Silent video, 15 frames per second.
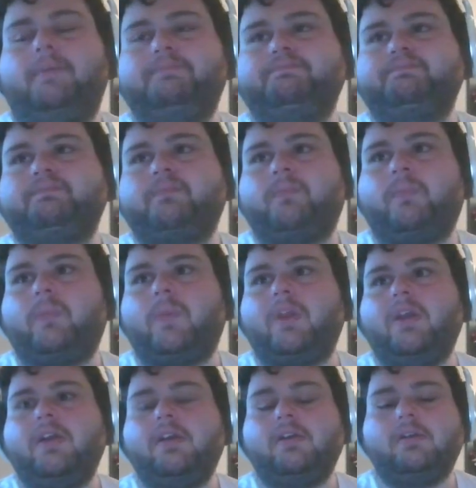except
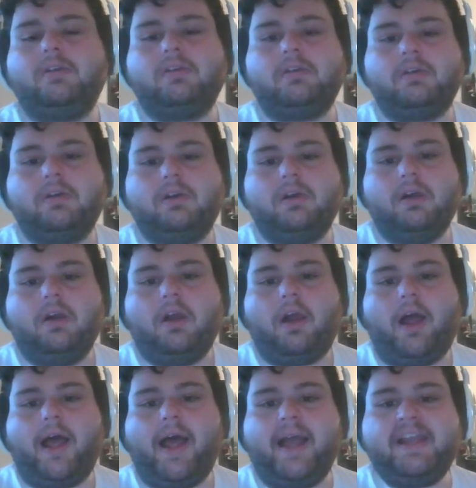this
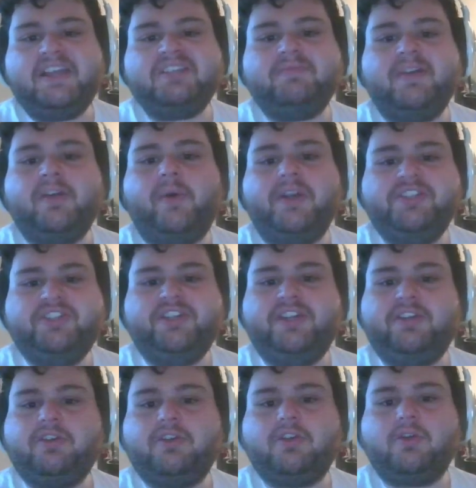is a
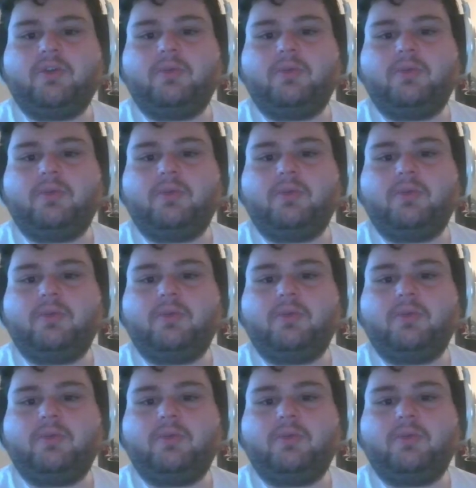exception.